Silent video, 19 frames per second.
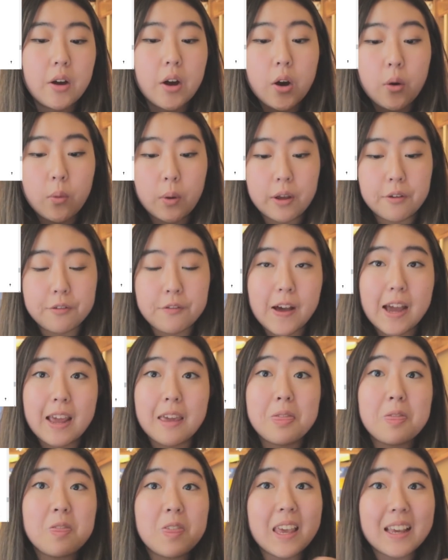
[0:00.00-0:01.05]
oh, if I
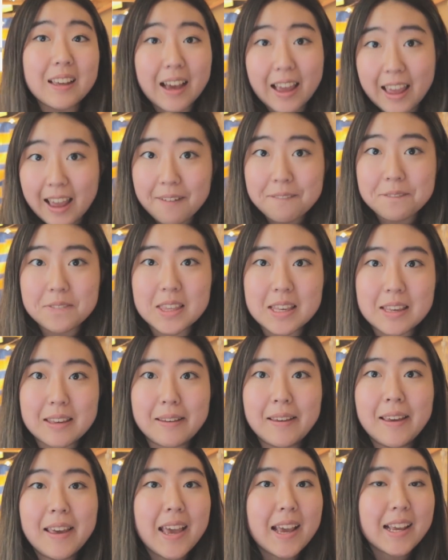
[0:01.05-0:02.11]
think I have
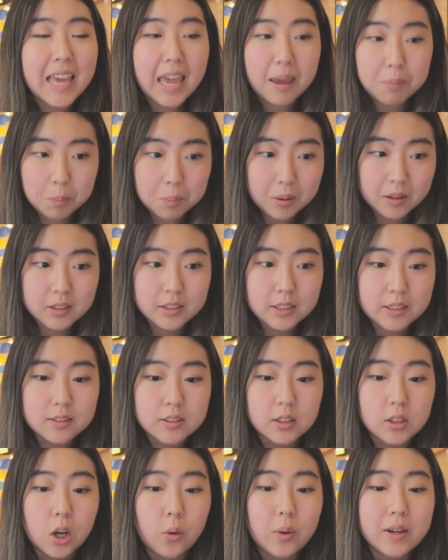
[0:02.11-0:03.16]
the capabilities
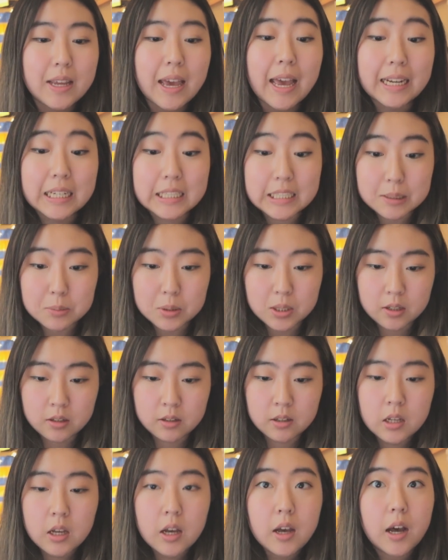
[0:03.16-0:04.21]
to go into
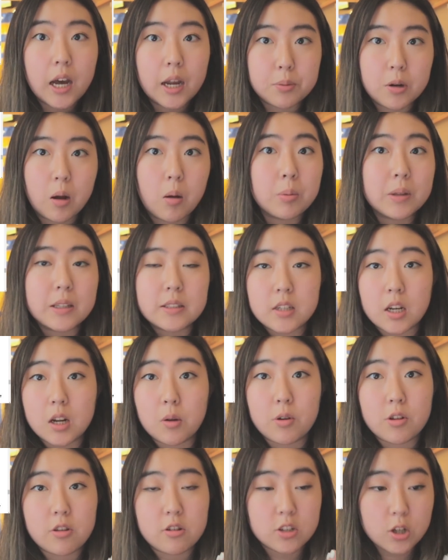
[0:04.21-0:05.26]
academia, I'd probably study
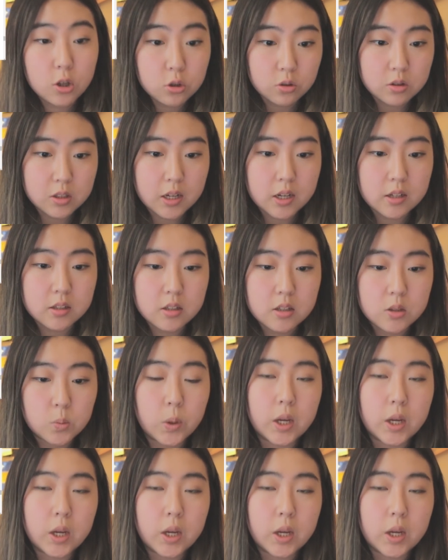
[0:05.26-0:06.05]
one of the social sciences.